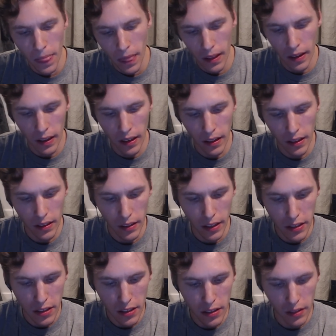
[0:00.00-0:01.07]
Uh,
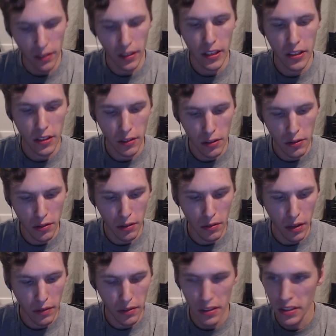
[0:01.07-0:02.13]
Lyndon Leinenkugel,
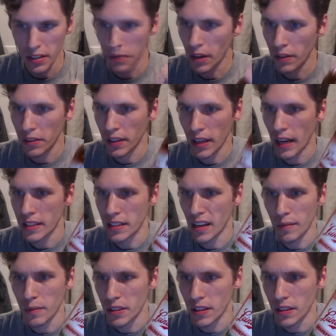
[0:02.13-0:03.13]
whatever is whatever the guy's name is,